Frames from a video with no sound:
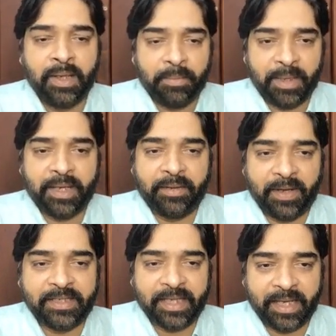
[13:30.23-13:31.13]
If
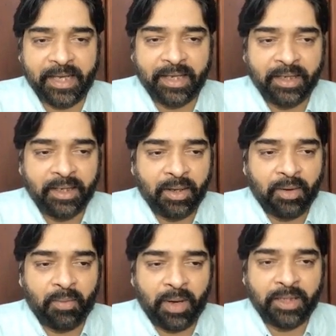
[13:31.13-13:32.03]
I say
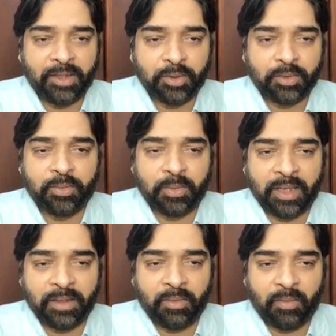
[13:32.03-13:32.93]
1, 2,
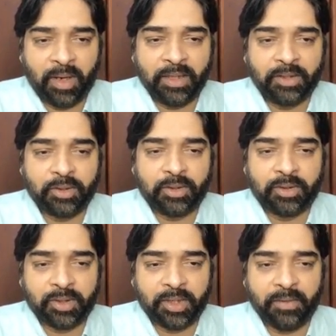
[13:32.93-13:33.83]
1, 1,
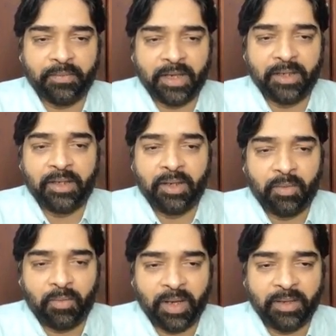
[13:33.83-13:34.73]
3, 1,
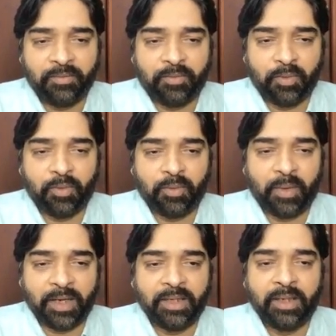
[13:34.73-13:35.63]
1, 4,
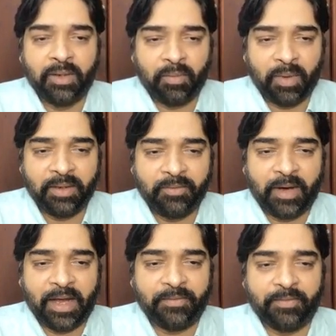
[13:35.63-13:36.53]
1, 1,
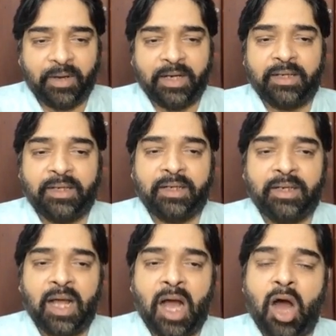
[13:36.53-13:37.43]
5, 1.
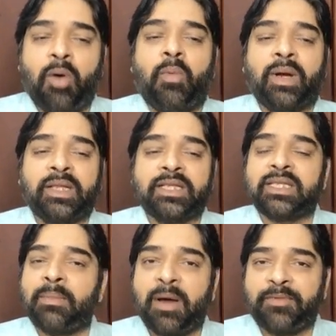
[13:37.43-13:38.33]
What is the
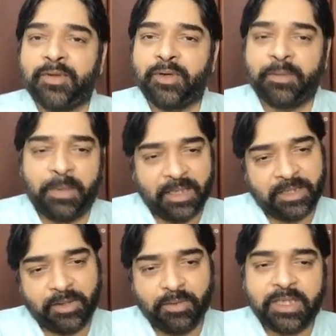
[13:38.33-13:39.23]
sum of unit
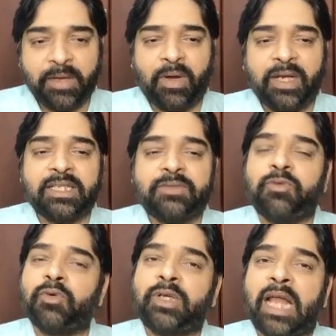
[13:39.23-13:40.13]
place? You will say 1 is
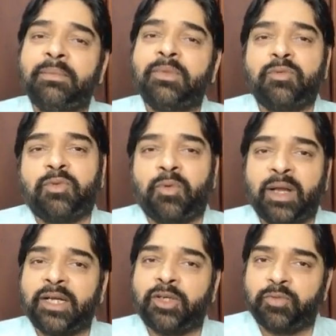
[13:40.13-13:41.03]
4 times, so
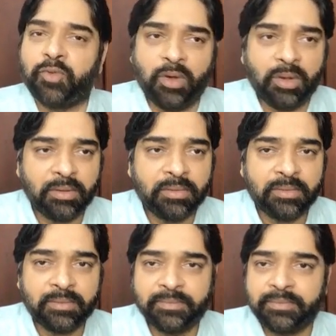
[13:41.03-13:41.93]
1 into 4.
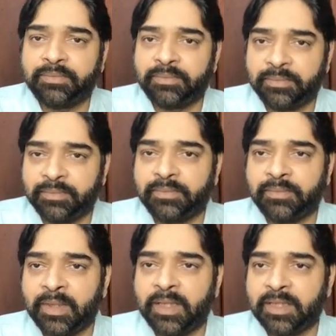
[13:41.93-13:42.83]

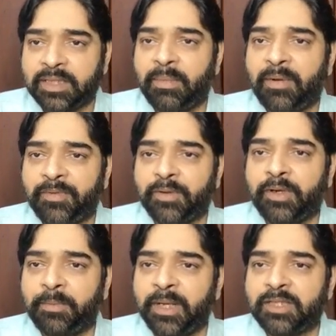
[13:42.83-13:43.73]
Sum of
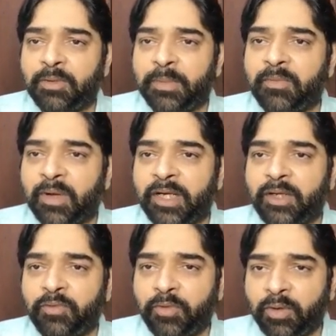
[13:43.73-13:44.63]
unit place will be 1
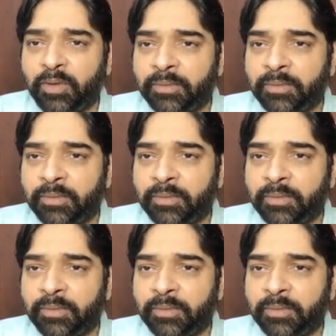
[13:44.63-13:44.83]
into 4.